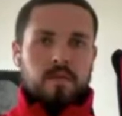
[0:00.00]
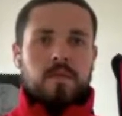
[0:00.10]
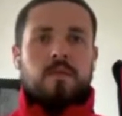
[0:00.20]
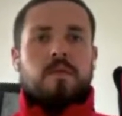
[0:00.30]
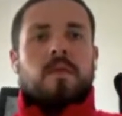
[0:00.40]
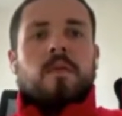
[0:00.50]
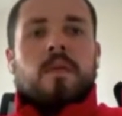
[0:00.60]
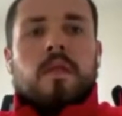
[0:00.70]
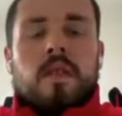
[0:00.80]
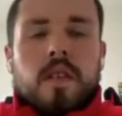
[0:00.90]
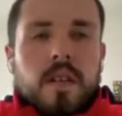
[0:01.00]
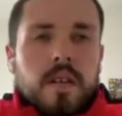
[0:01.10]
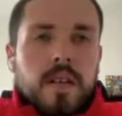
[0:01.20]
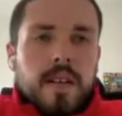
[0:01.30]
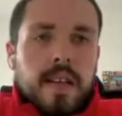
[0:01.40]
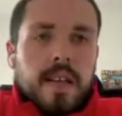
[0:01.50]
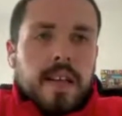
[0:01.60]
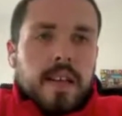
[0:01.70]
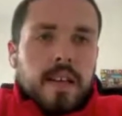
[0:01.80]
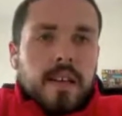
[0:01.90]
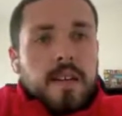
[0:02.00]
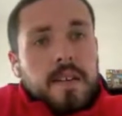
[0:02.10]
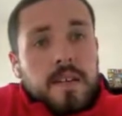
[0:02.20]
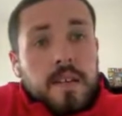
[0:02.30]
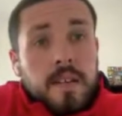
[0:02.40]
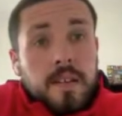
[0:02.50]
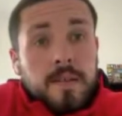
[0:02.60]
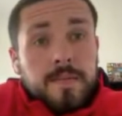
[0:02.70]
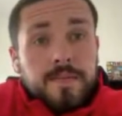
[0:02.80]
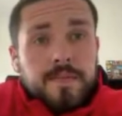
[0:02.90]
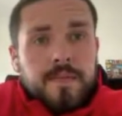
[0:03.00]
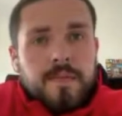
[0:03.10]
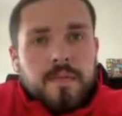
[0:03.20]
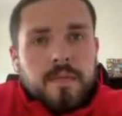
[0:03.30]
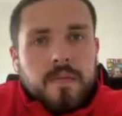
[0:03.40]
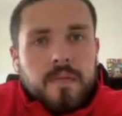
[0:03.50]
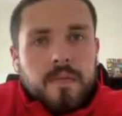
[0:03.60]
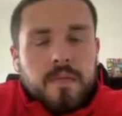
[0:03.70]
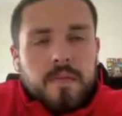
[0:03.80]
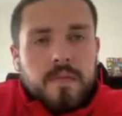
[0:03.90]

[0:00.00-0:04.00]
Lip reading: This person isn't speaking.